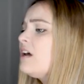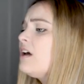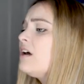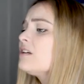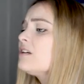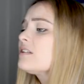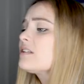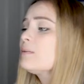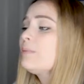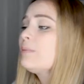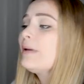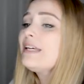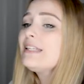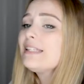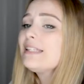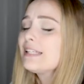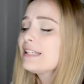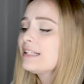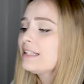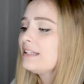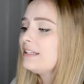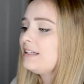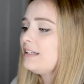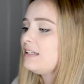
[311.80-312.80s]
So
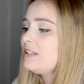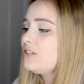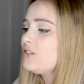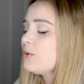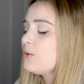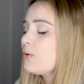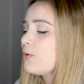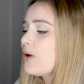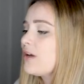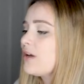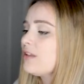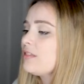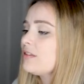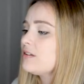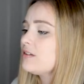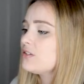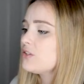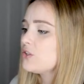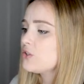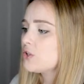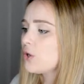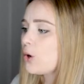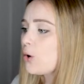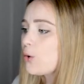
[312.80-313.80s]
basically, to create this
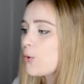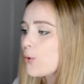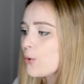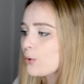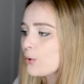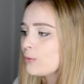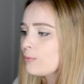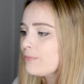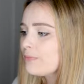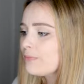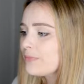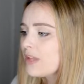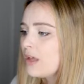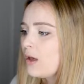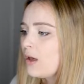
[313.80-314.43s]
showroom,